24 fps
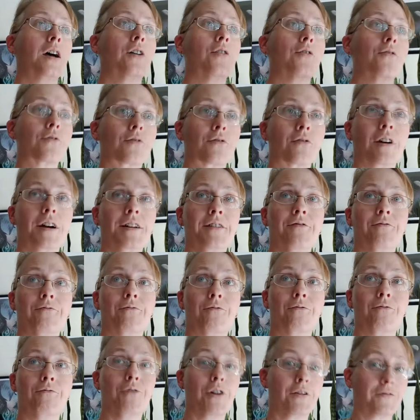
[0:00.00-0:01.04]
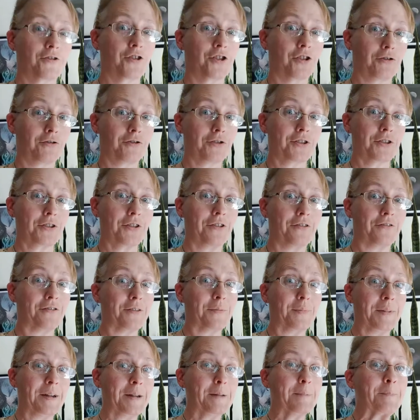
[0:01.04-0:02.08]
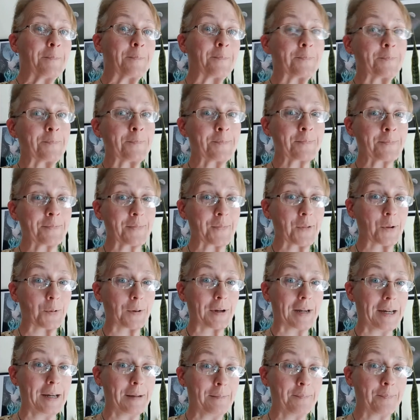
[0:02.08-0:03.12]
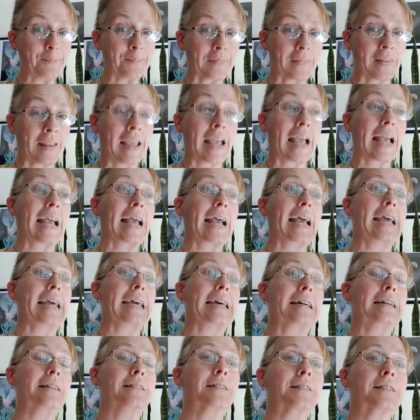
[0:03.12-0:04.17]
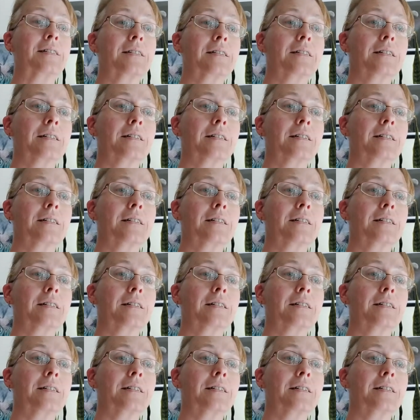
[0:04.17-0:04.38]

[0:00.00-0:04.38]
run roughshod over me, okay? And